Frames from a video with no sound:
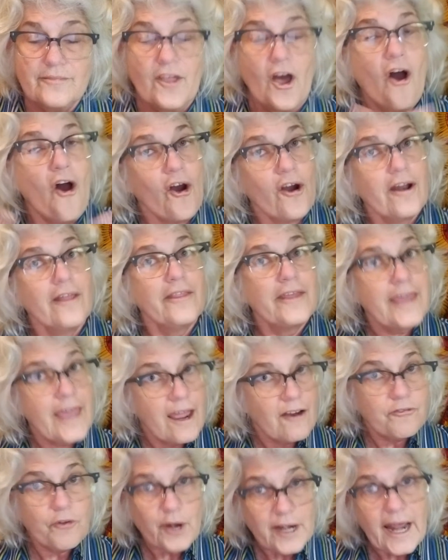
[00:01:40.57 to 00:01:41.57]
art of the
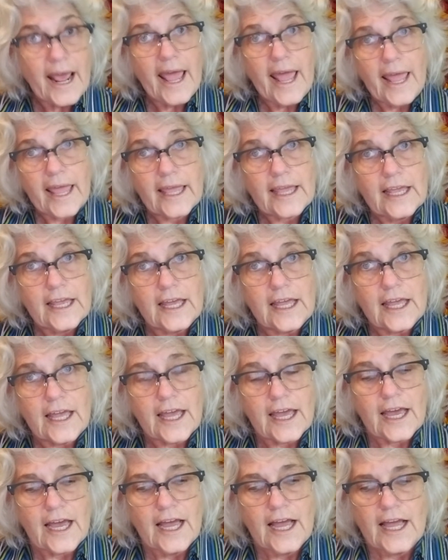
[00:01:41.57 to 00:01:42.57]
everyday.
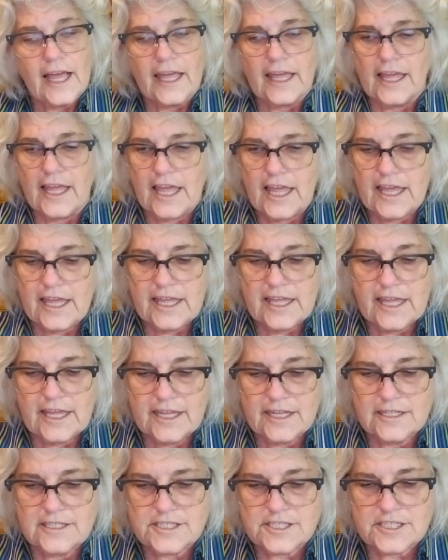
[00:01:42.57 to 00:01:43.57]

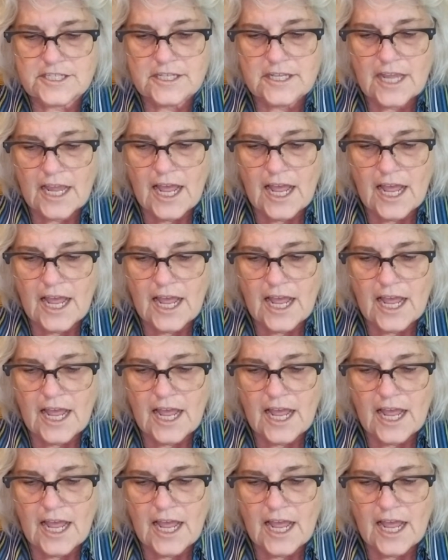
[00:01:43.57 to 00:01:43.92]
It's